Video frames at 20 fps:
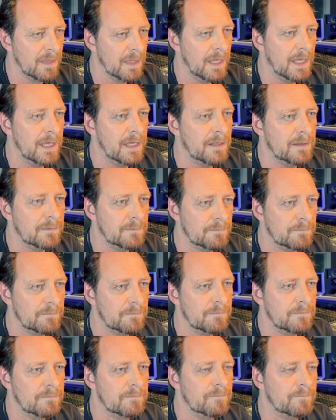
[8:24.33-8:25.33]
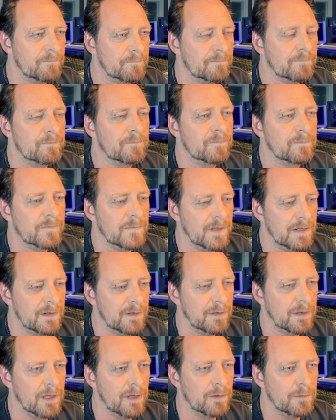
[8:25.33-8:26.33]
And there
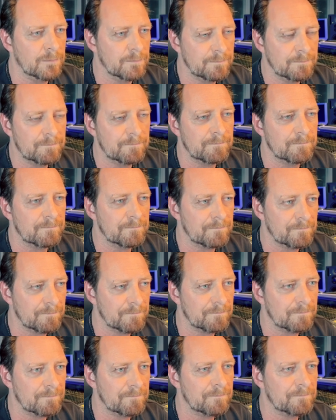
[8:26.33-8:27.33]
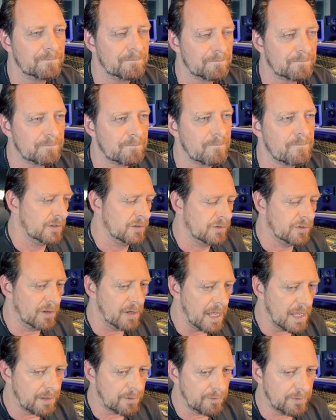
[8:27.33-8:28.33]
you go. So
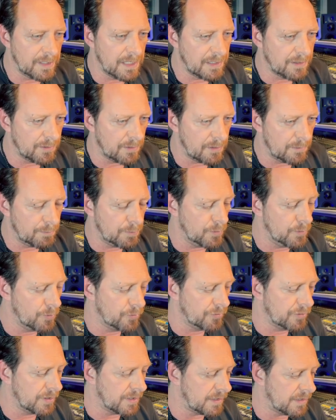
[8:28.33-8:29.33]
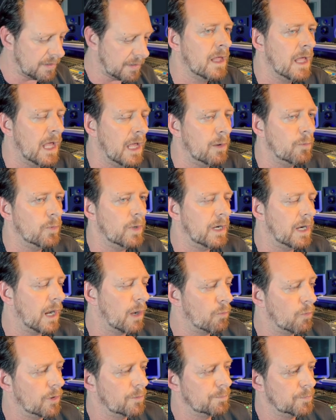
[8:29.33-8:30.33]
I create music, and where I
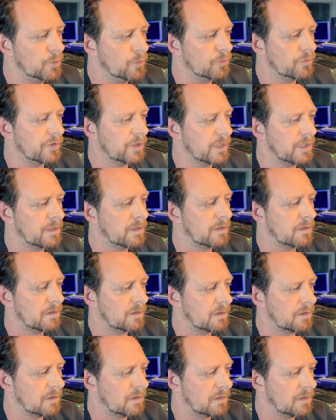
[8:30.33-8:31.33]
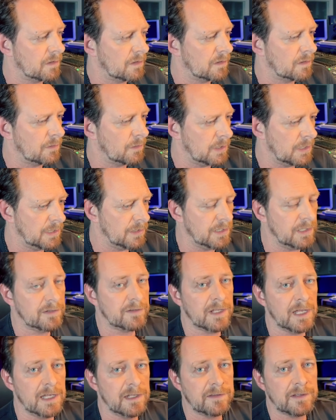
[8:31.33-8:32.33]
want music, in this
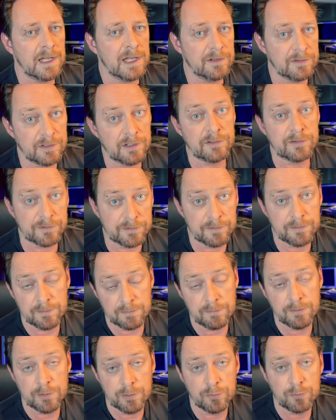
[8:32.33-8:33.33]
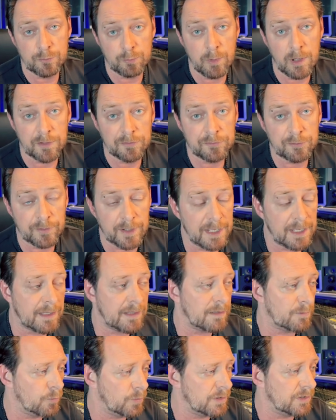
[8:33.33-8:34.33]
case I just used one
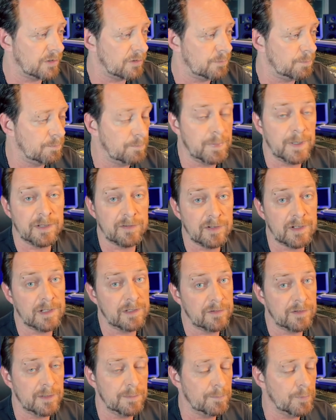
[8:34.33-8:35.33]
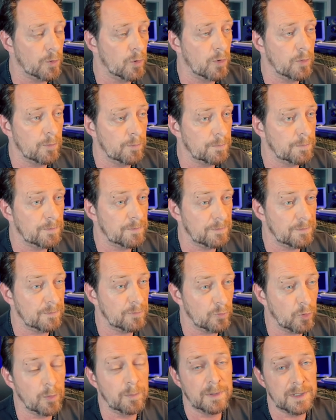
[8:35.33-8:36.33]
track, which is basically simple.
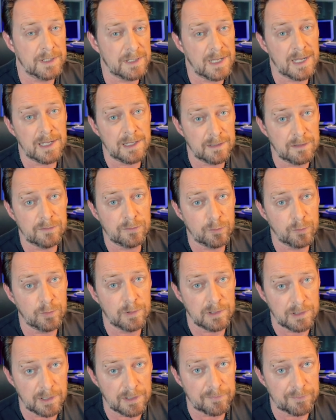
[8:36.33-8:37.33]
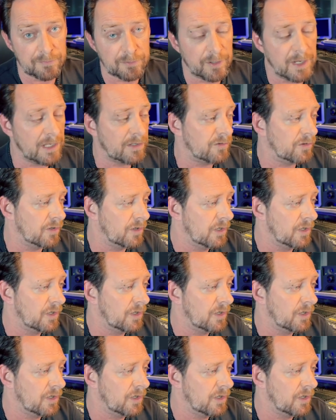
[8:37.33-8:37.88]
Normally I do a lot of tracks.